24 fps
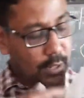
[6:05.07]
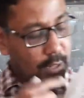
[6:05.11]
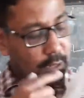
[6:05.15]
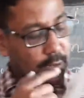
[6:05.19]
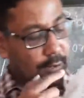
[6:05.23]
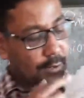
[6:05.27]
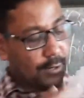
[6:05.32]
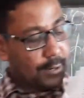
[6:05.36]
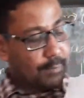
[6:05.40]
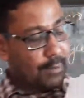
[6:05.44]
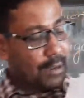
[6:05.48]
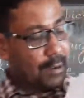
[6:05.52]

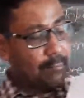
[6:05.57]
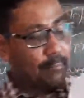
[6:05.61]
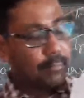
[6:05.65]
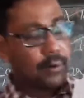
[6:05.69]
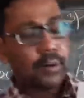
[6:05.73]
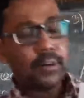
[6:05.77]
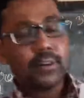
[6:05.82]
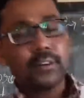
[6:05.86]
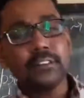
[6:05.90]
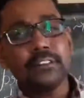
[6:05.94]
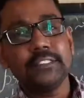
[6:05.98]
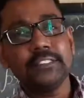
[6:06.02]
remember
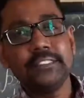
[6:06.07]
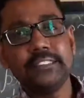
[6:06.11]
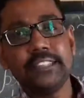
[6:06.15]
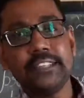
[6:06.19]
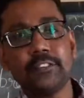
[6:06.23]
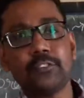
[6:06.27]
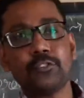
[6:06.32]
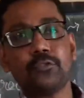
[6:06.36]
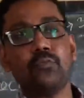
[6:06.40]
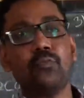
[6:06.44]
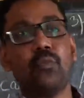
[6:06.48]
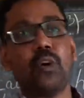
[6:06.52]

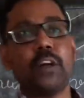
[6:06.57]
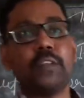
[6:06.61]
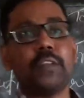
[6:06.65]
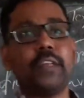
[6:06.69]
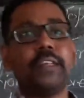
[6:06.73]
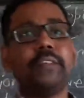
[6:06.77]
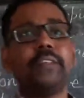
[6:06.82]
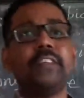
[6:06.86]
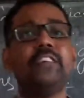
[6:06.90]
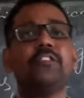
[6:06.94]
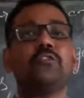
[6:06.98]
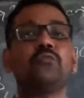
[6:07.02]
this
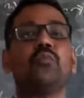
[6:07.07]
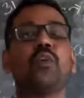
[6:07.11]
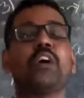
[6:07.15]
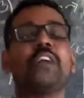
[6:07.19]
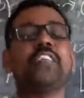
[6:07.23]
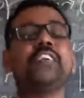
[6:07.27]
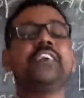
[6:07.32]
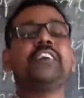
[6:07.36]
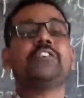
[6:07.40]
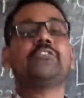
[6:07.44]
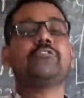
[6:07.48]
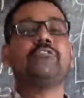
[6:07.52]
one. This one
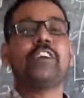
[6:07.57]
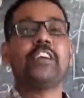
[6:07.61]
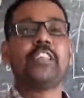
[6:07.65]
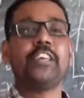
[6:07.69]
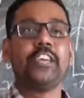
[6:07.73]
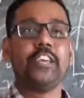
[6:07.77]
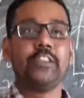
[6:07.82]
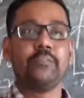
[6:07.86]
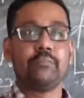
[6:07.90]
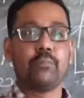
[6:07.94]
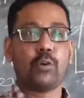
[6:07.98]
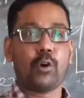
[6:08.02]
is
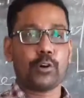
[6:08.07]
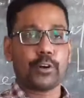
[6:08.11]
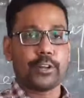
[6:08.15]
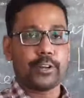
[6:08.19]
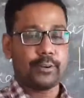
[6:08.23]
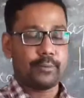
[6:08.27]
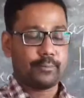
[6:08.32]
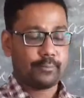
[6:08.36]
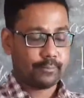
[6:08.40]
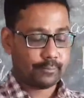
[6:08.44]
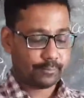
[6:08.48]
very important.